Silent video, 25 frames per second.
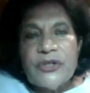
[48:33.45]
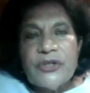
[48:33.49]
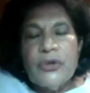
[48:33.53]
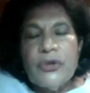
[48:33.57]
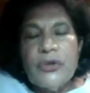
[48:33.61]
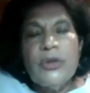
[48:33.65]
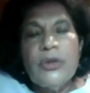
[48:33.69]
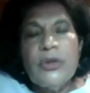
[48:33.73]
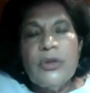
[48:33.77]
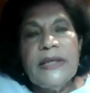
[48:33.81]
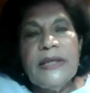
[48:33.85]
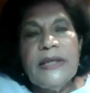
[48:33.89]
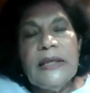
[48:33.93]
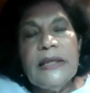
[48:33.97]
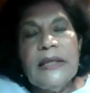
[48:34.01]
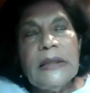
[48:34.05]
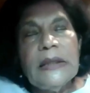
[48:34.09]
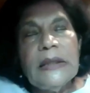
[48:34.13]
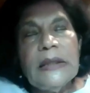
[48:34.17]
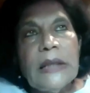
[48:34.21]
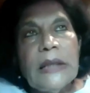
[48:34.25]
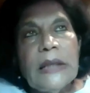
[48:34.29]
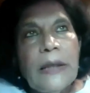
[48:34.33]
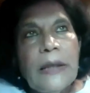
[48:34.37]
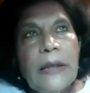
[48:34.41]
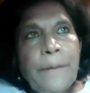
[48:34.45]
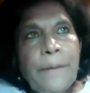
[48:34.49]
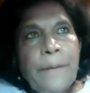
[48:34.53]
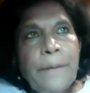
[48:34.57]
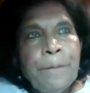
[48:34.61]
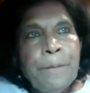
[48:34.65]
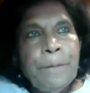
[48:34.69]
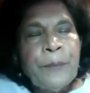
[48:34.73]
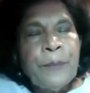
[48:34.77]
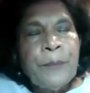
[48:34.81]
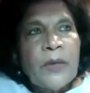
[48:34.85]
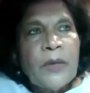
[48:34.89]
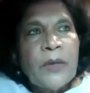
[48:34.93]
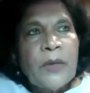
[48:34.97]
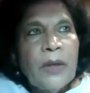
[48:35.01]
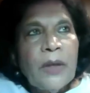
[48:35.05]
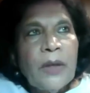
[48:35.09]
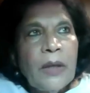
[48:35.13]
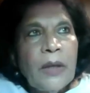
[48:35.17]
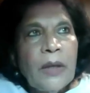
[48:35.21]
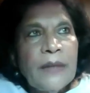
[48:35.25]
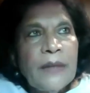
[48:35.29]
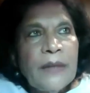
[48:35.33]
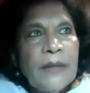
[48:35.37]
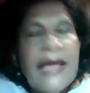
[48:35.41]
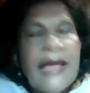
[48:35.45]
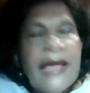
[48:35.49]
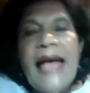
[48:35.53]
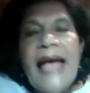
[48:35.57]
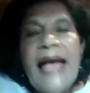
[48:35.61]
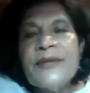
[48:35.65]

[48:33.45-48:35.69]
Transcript: there